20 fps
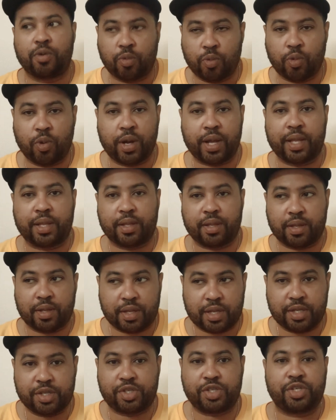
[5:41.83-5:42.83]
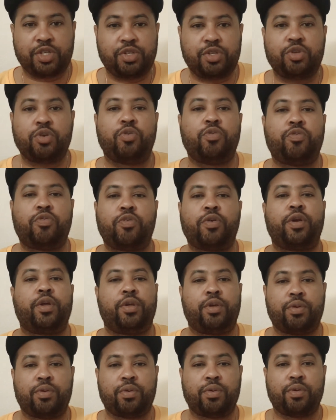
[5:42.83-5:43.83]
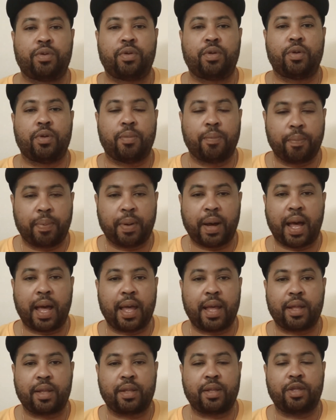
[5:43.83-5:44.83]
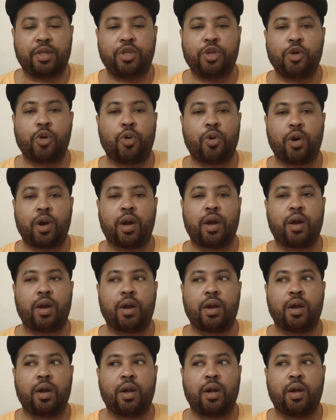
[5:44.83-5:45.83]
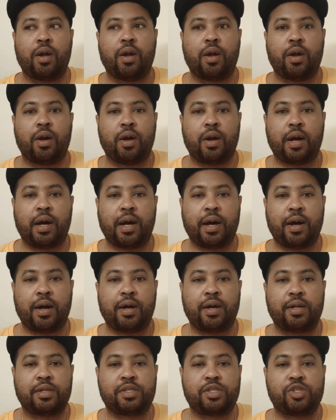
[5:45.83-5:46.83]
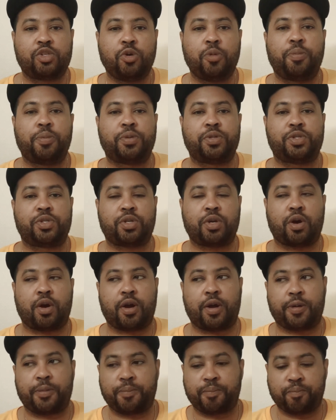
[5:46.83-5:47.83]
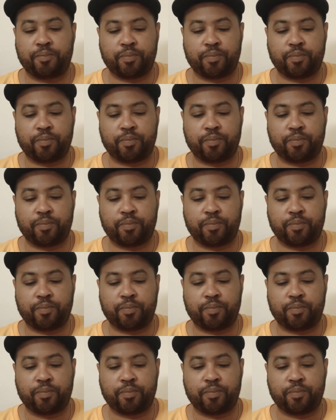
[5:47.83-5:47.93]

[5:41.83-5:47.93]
What could she do for you? But you're a superstar.